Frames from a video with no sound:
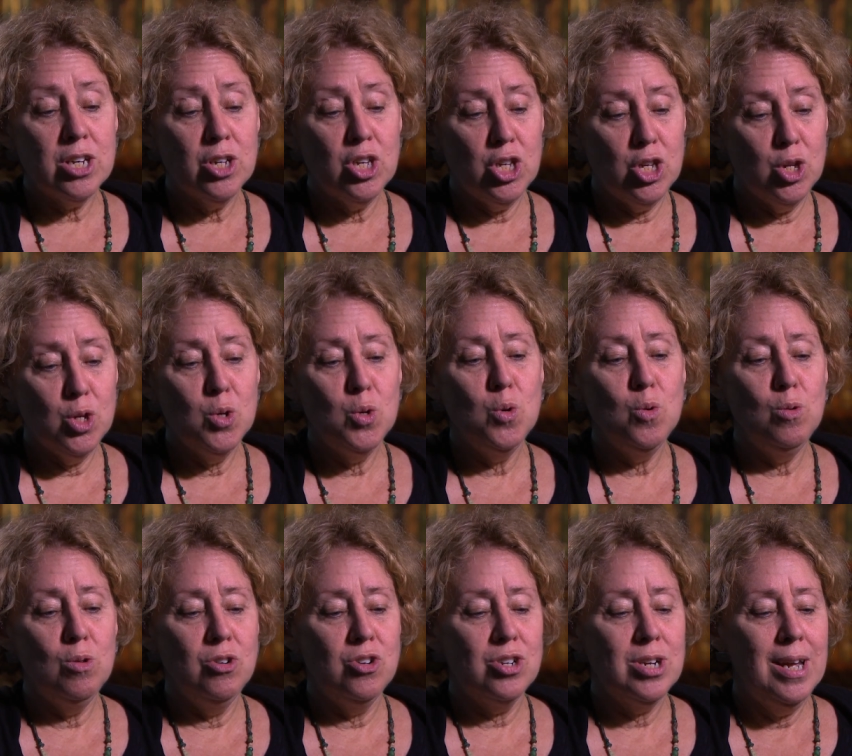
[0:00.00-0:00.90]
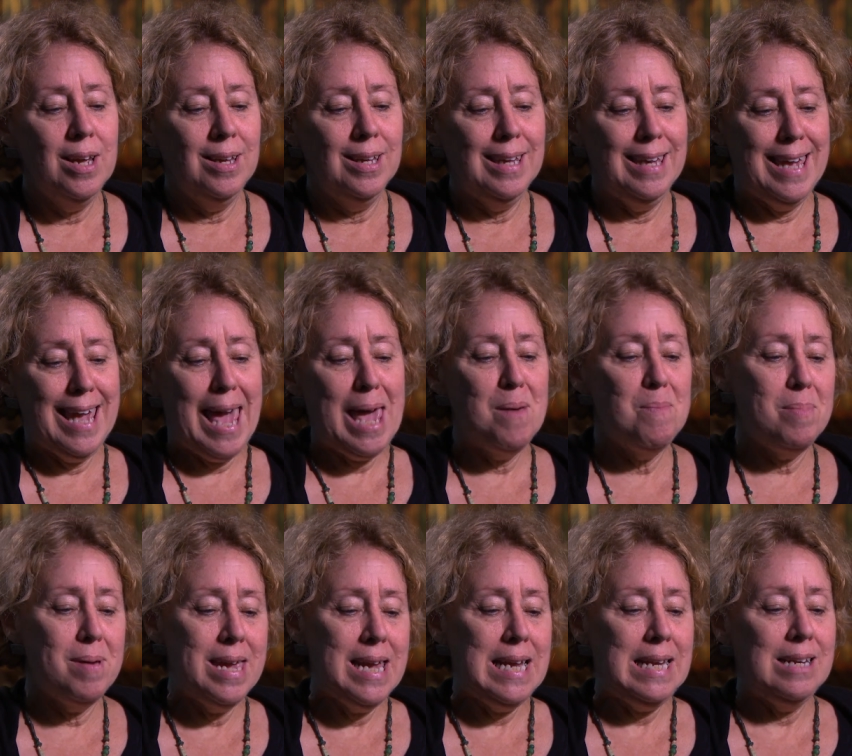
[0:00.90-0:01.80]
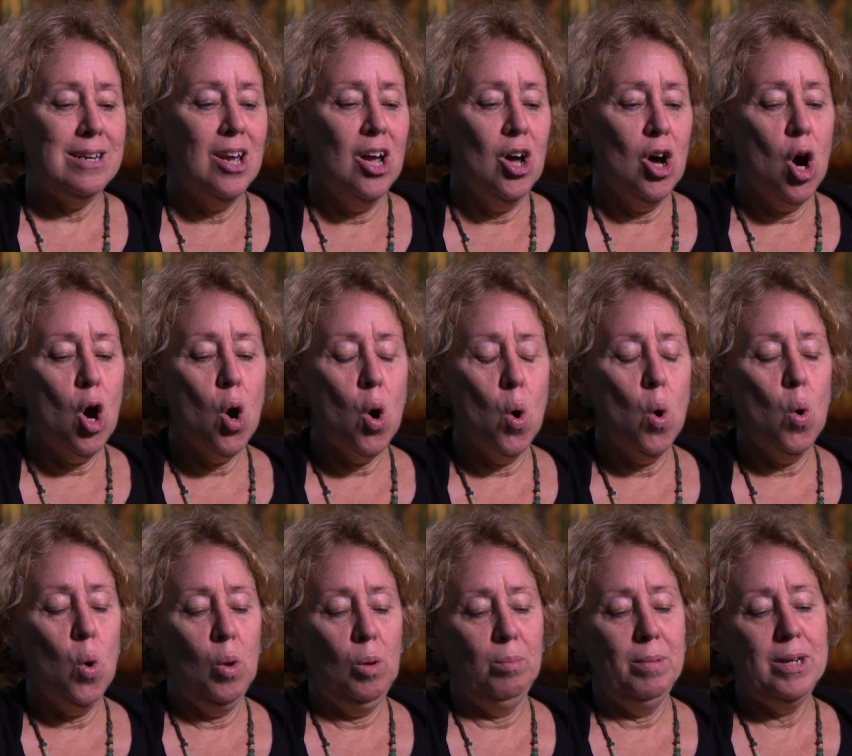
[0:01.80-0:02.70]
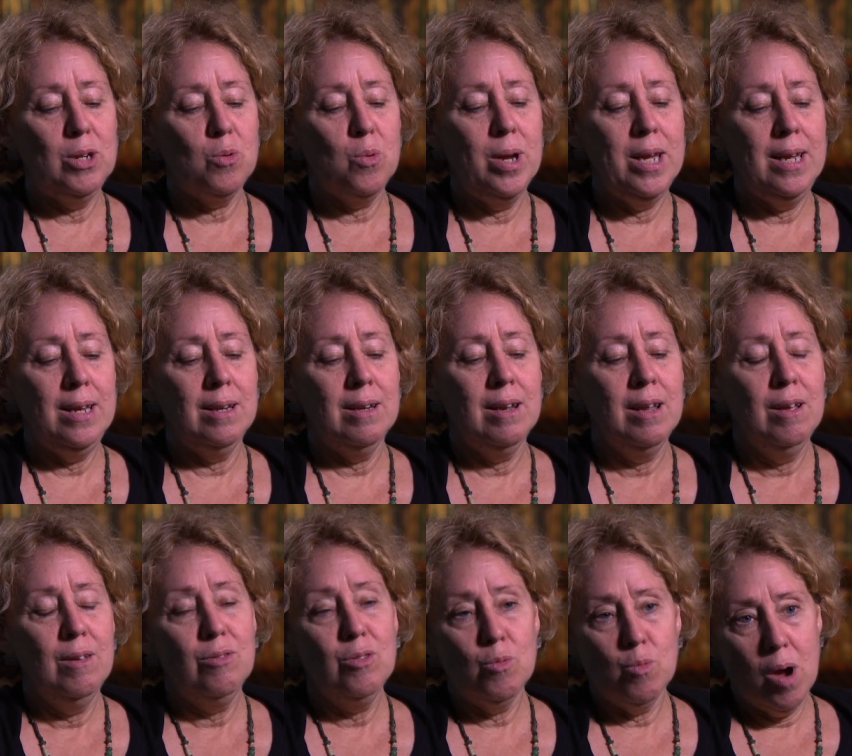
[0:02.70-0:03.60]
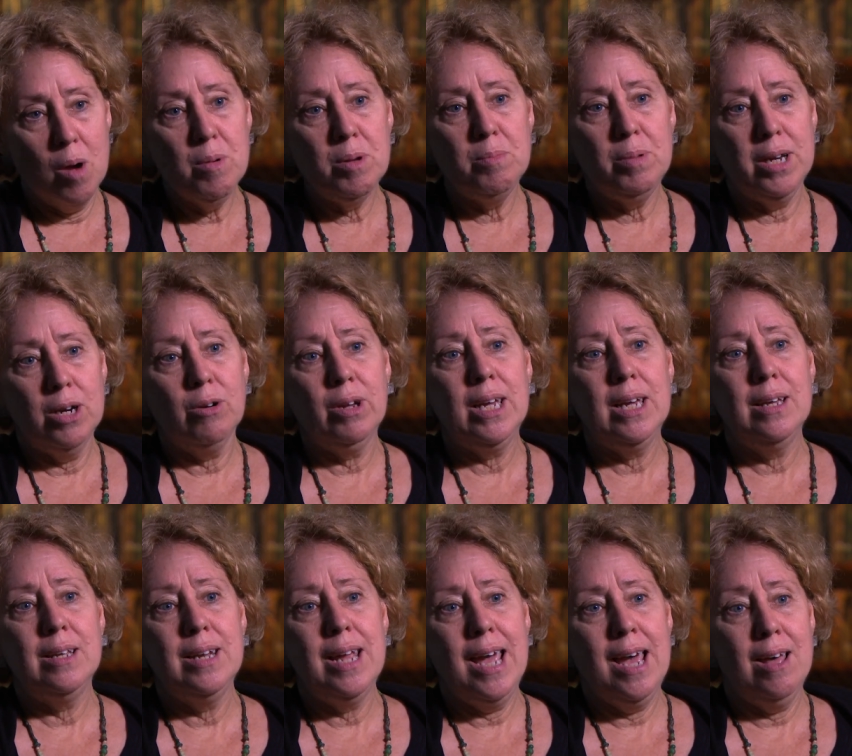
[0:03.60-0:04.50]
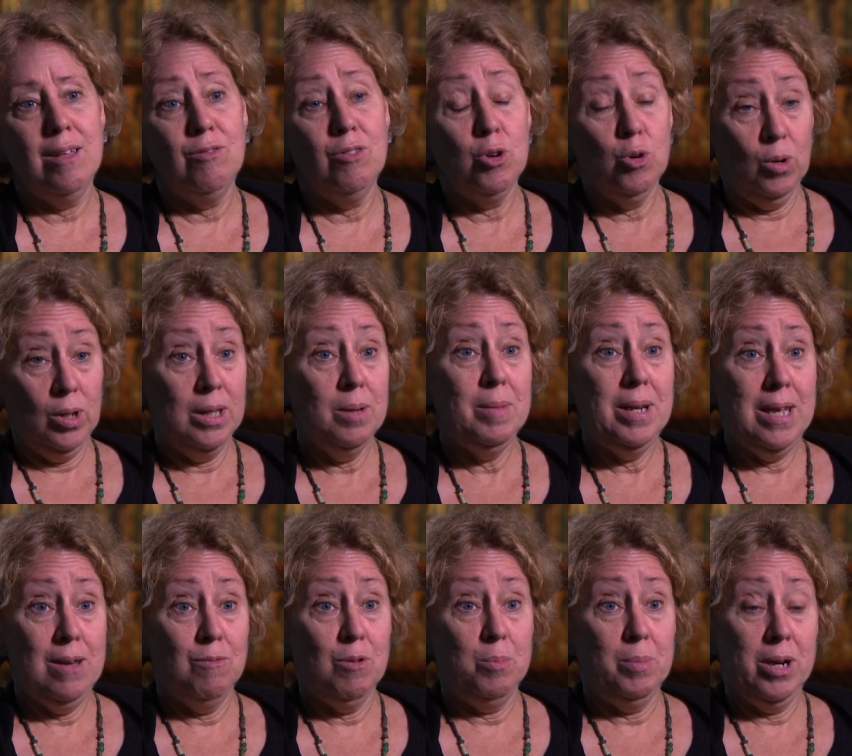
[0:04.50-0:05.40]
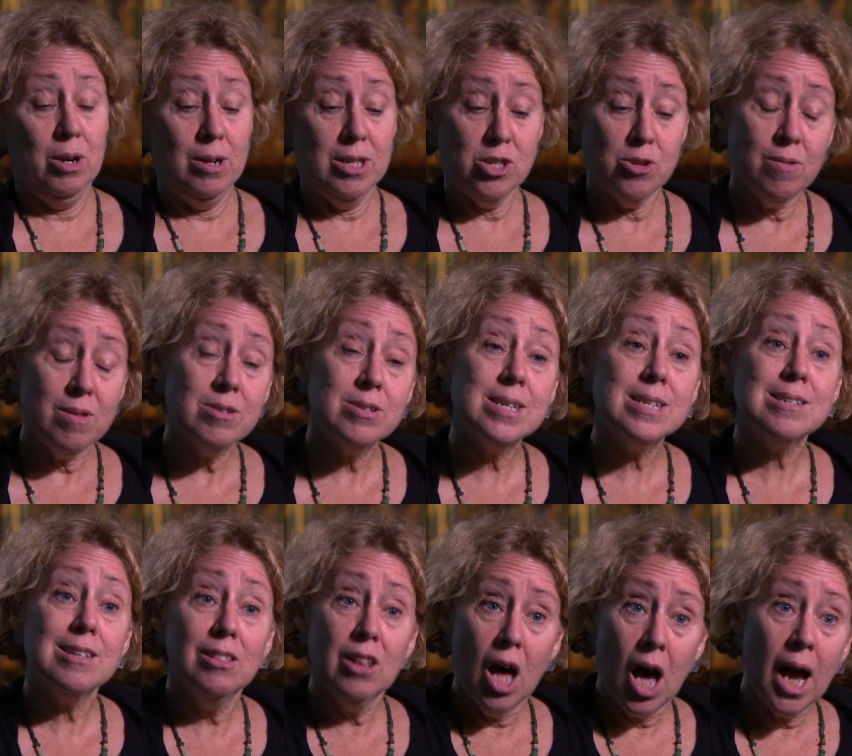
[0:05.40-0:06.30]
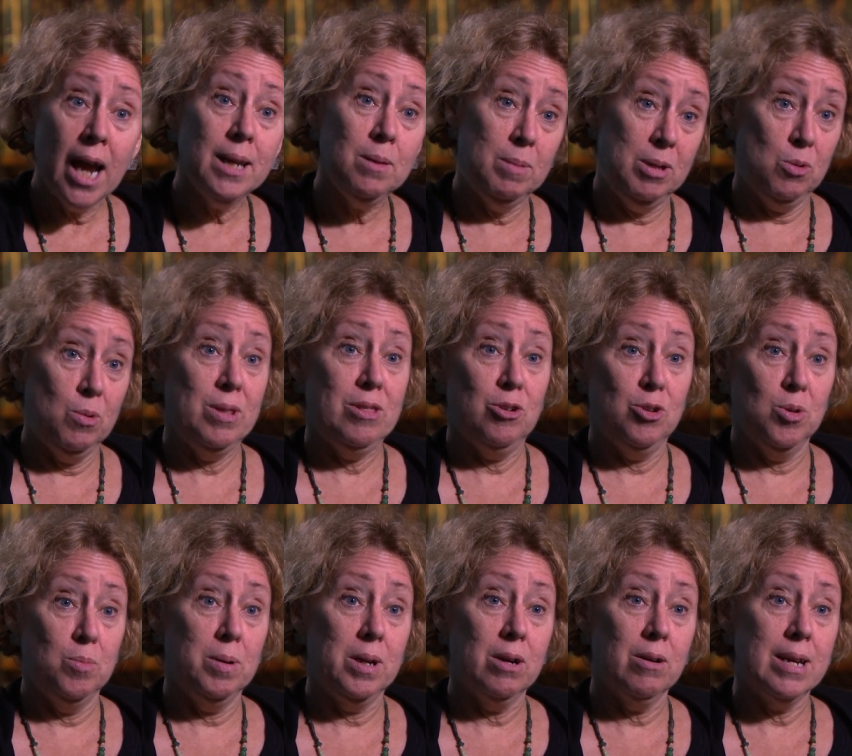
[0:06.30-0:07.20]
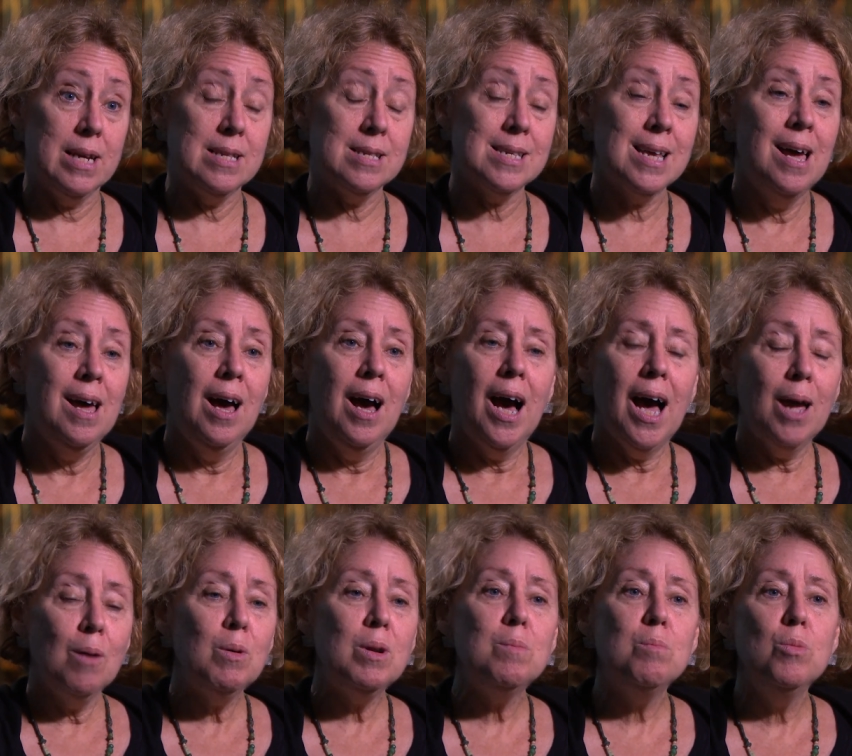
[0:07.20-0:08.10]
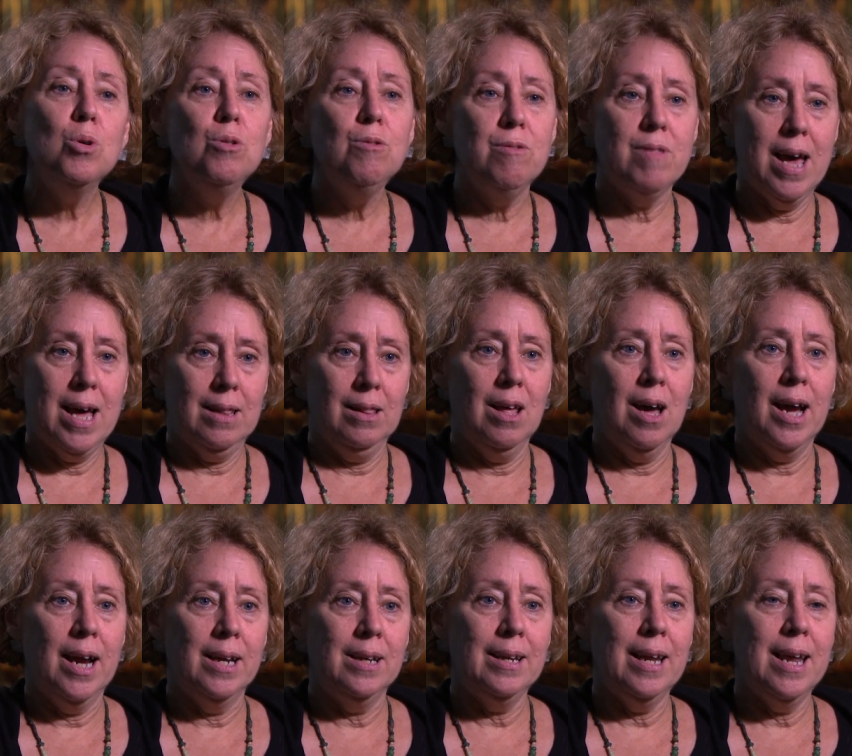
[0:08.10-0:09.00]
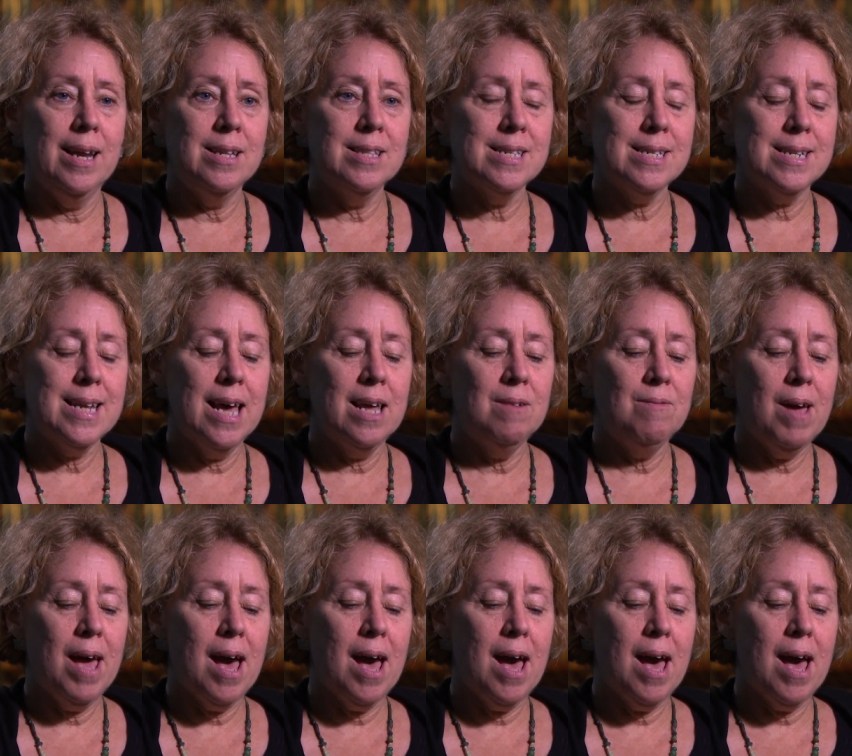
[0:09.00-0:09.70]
a huge gaping hole between the Roman period and the early medieval period. So there's this line between the two periods. I want to move that line, and instead of